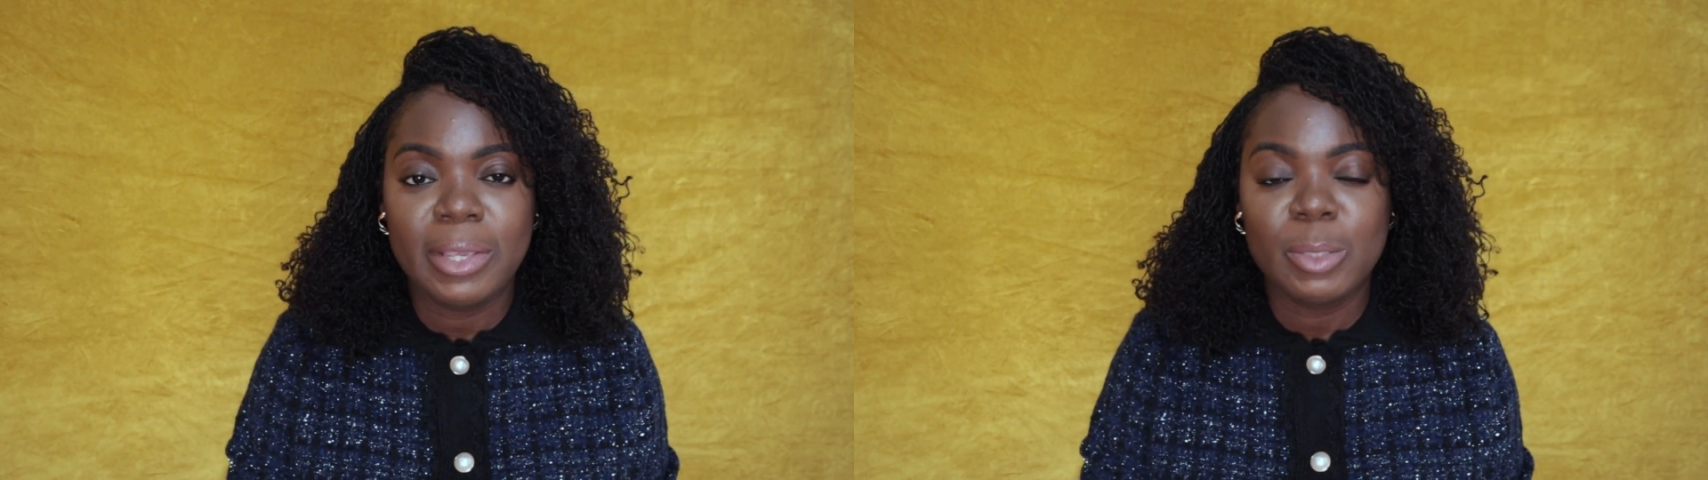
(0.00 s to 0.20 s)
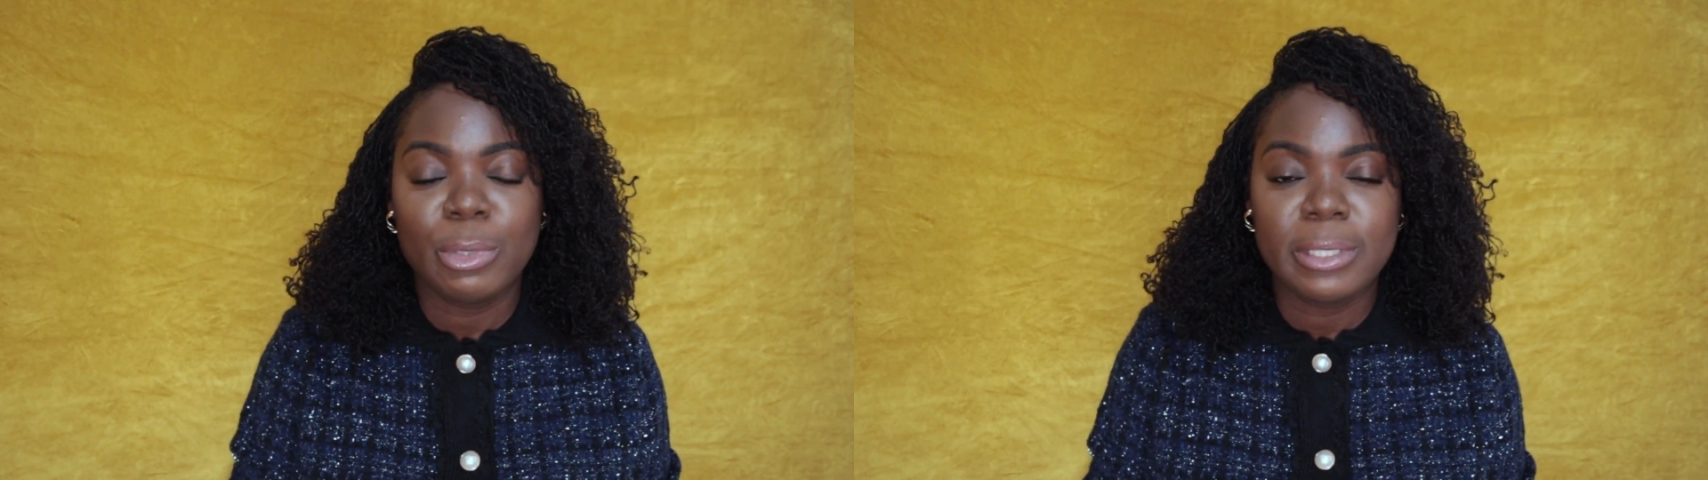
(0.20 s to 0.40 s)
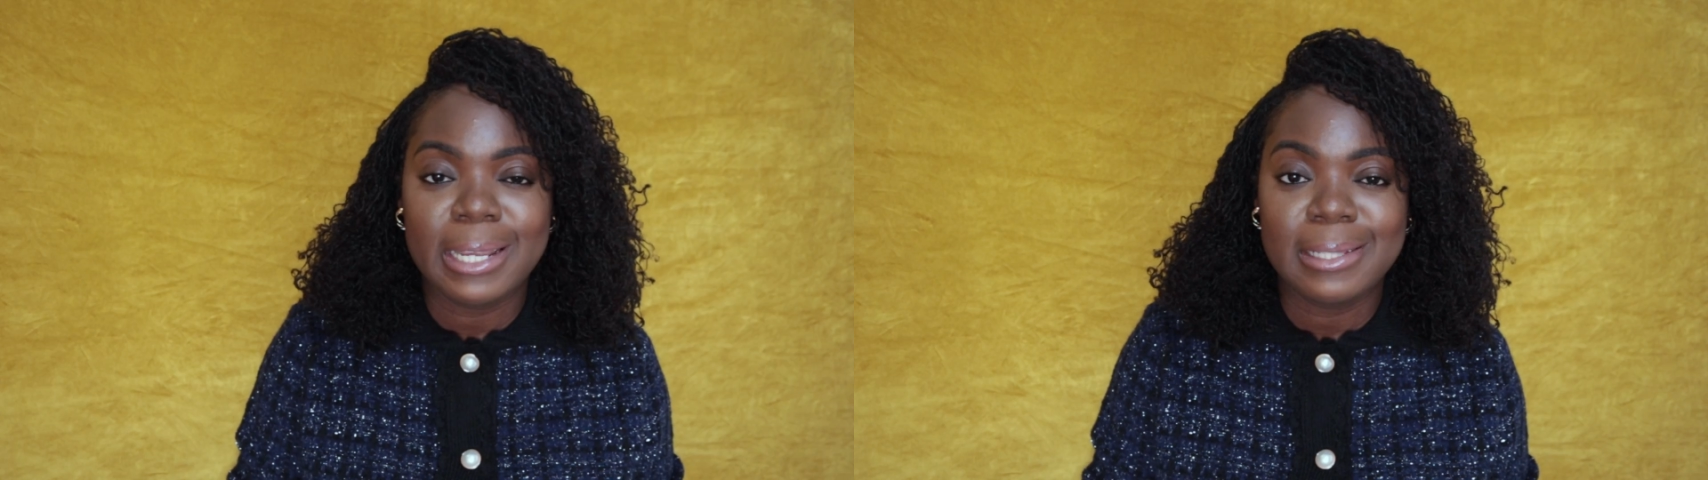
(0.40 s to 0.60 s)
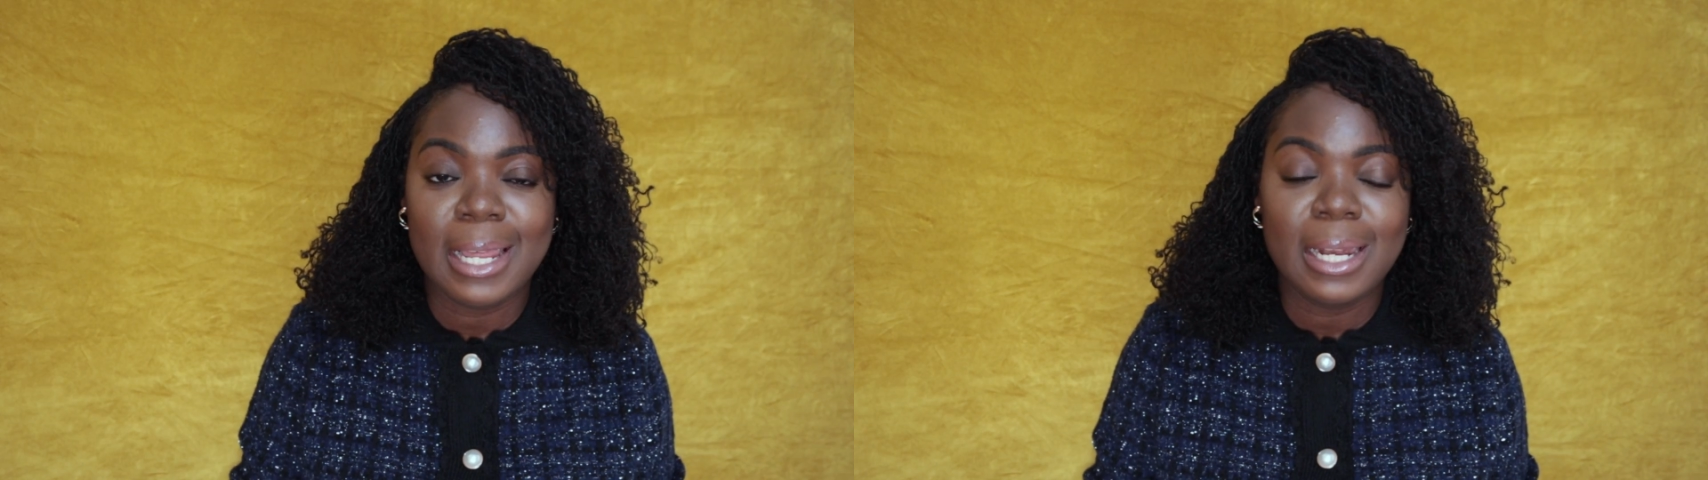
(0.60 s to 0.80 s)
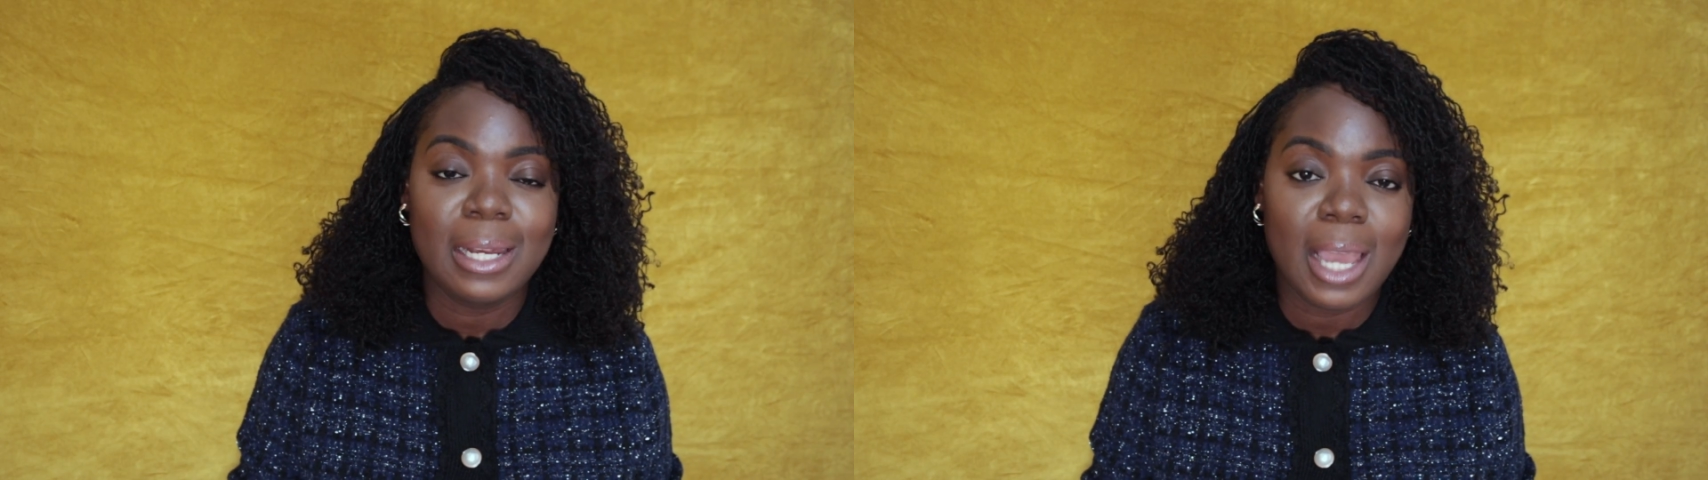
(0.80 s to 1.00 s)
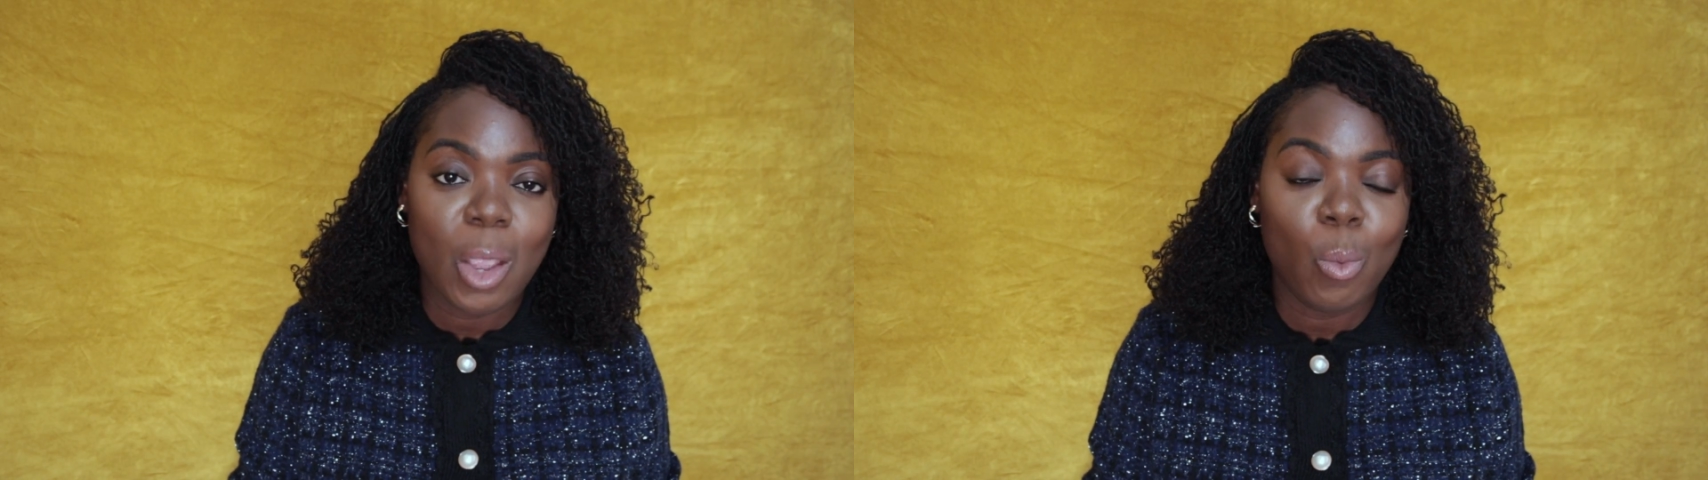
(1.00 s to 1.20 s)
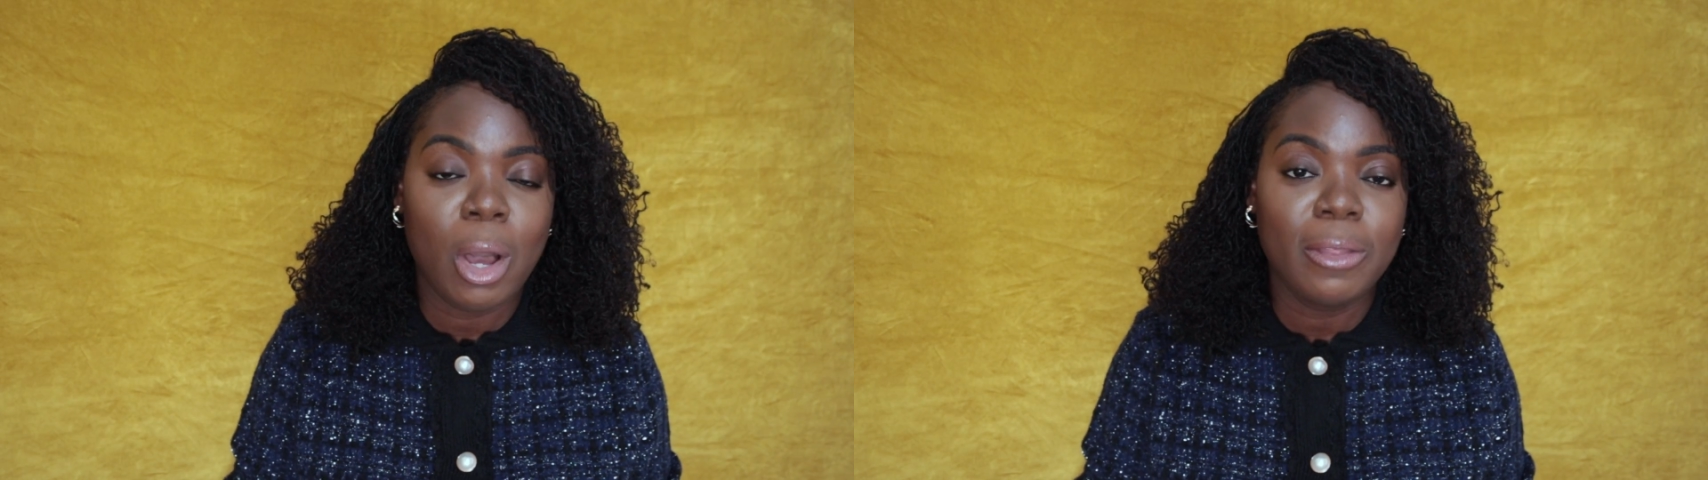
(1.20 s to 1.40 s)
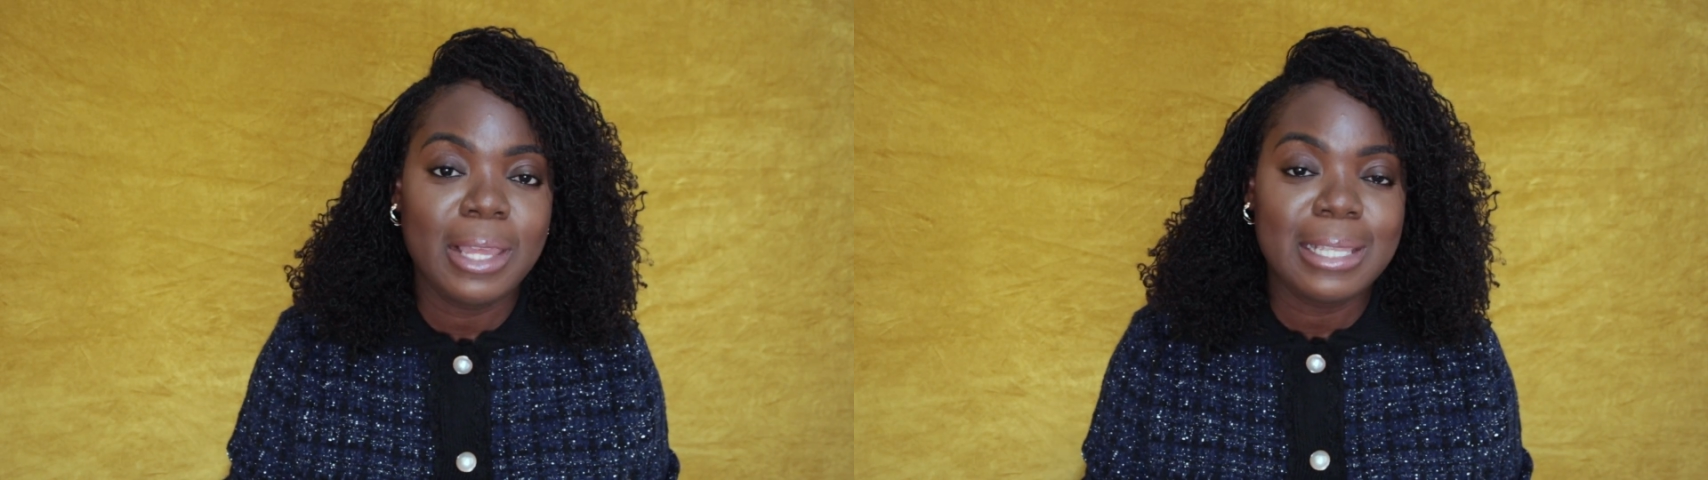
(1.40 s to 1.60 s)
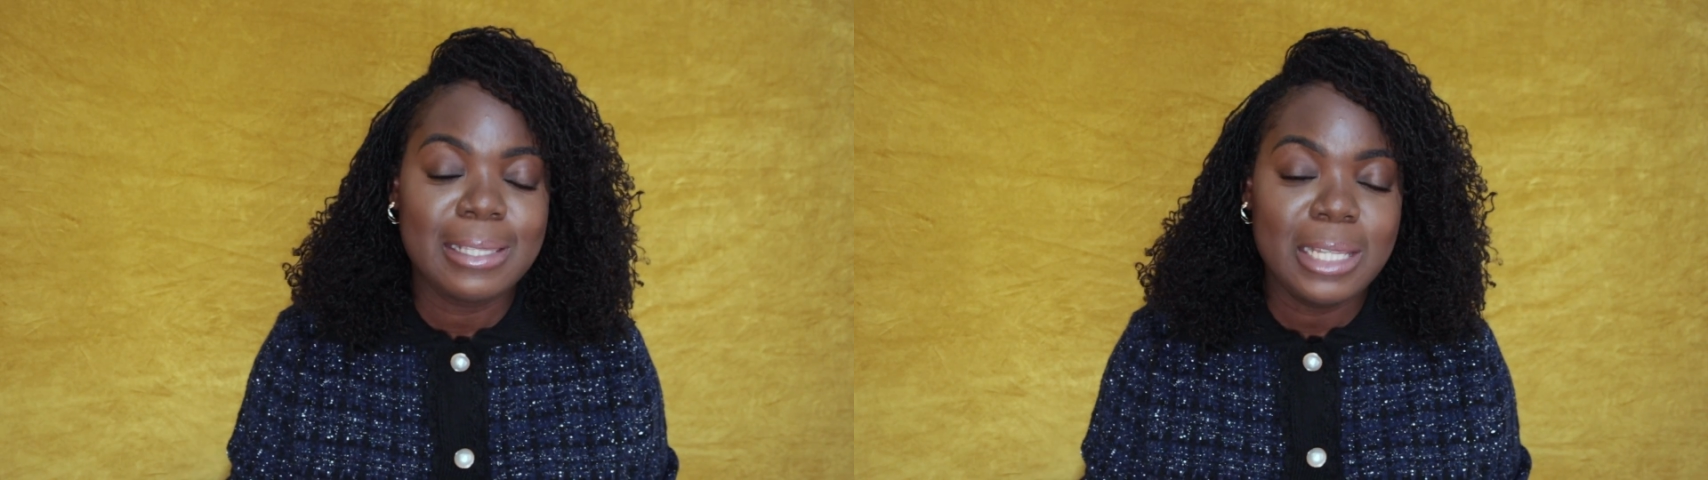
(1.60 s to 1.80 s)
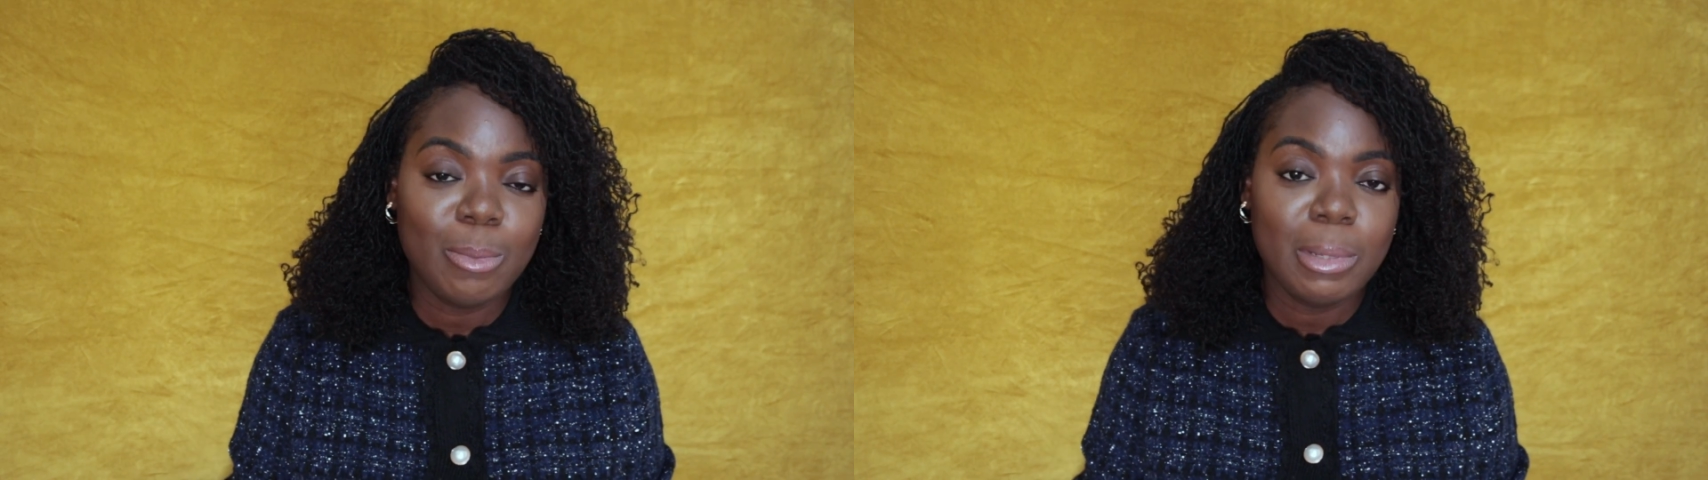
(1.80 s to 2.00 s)
is protected at night while they're
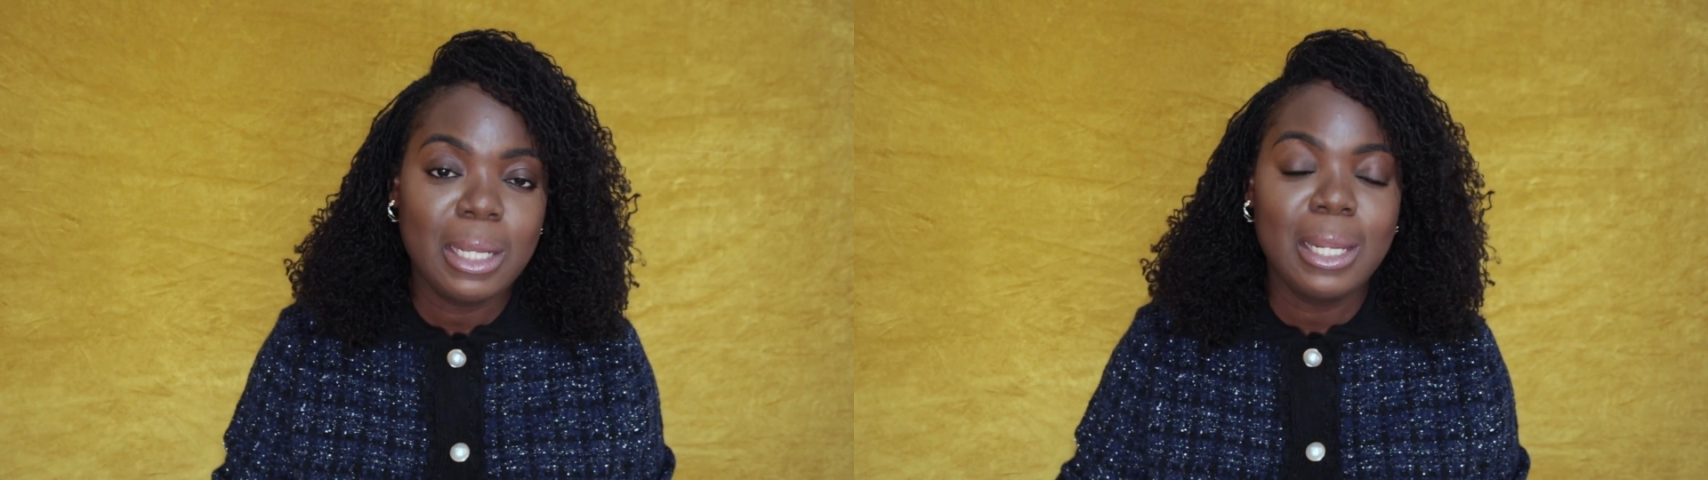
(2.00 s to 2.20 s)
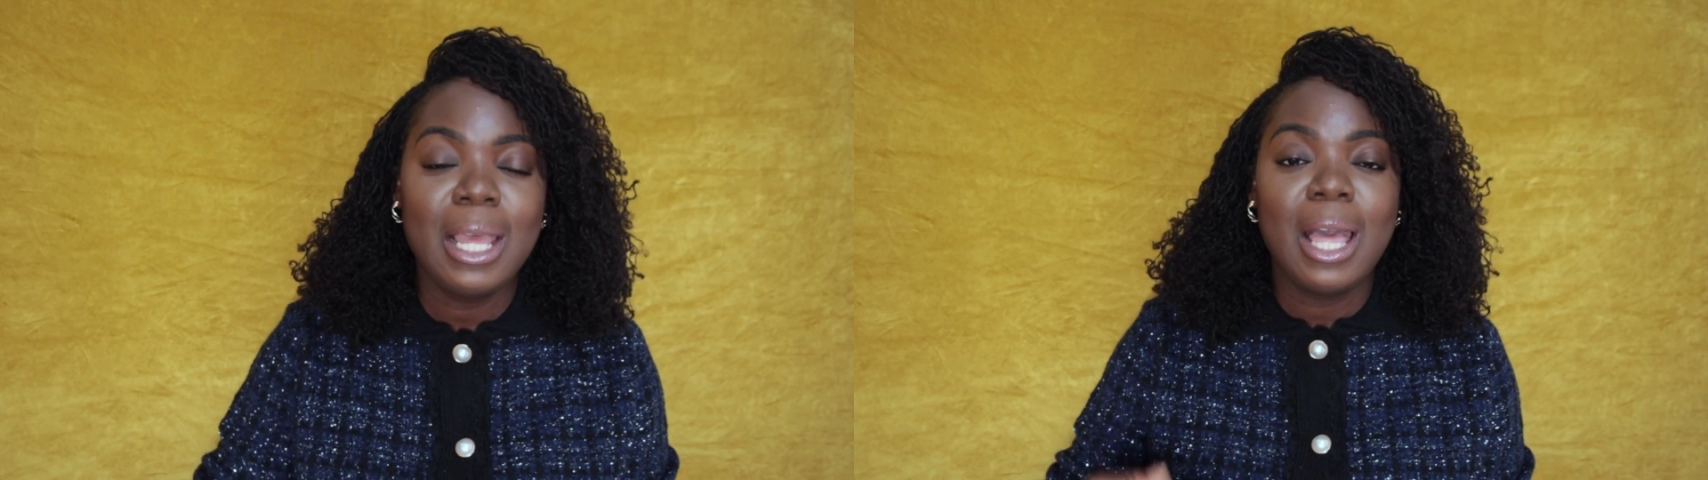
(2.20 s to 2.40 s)
sleeping.